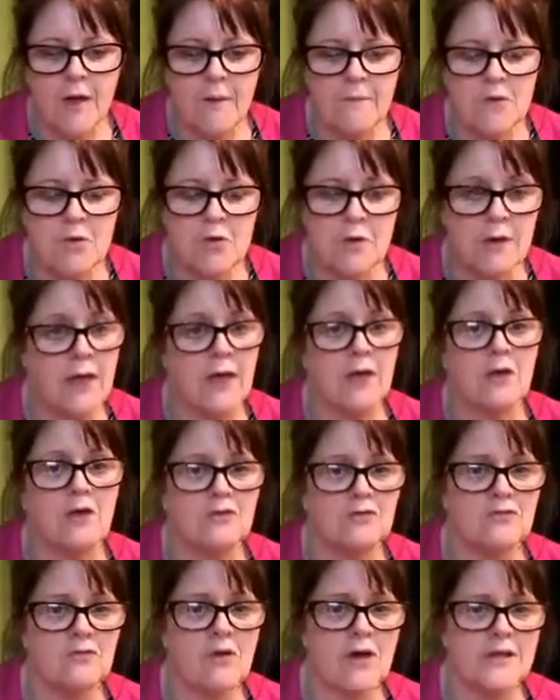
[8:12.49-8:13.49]
You'll get
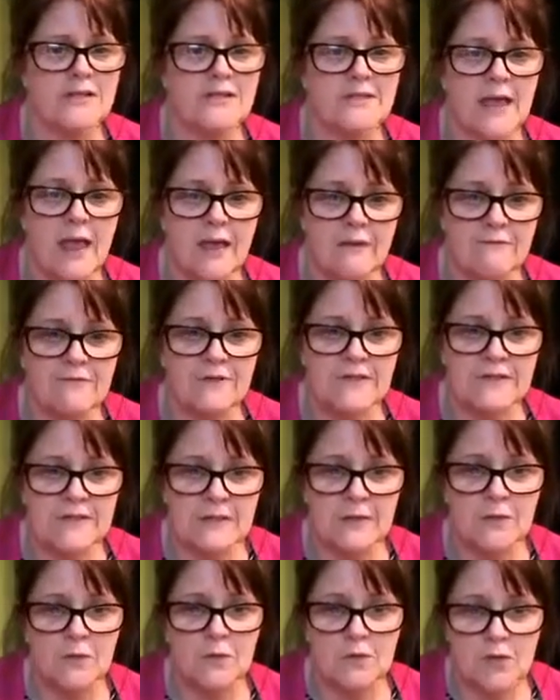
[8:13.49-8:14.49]
good rice every
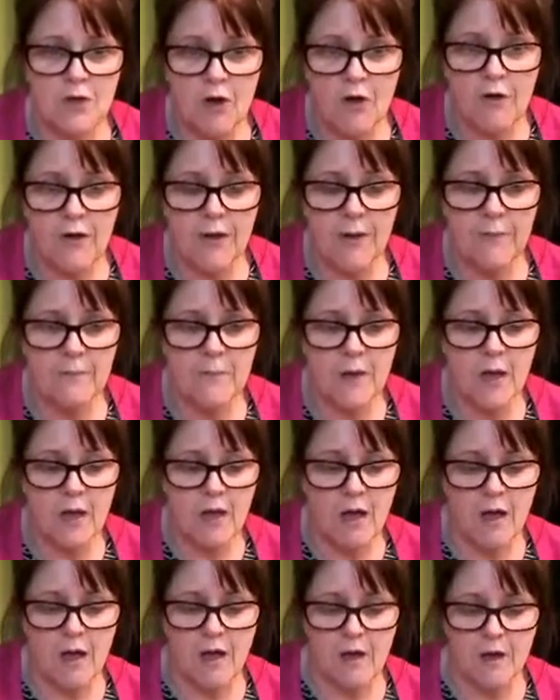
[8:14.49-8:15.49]
single time
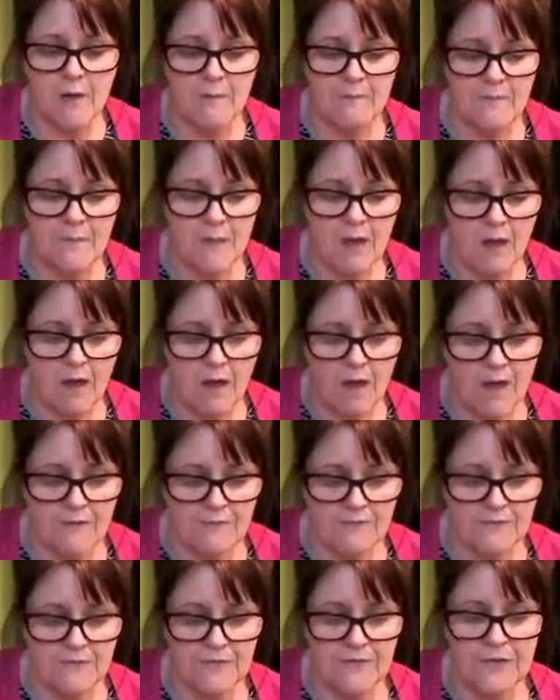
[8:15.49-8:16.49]

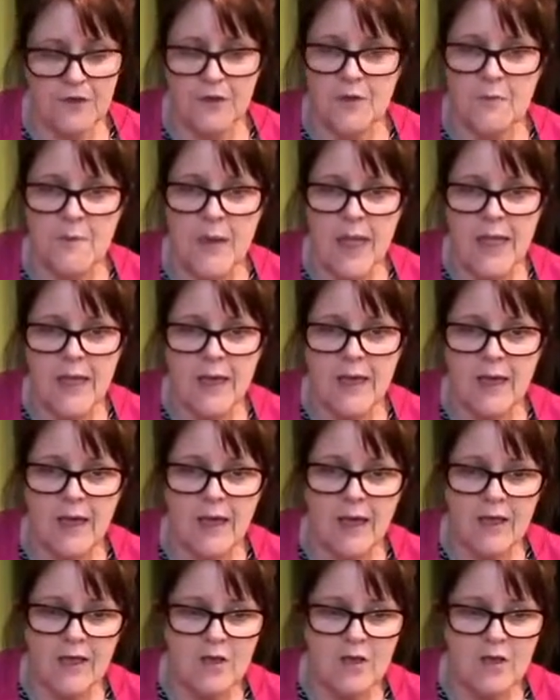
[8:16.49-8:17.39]
that you make it.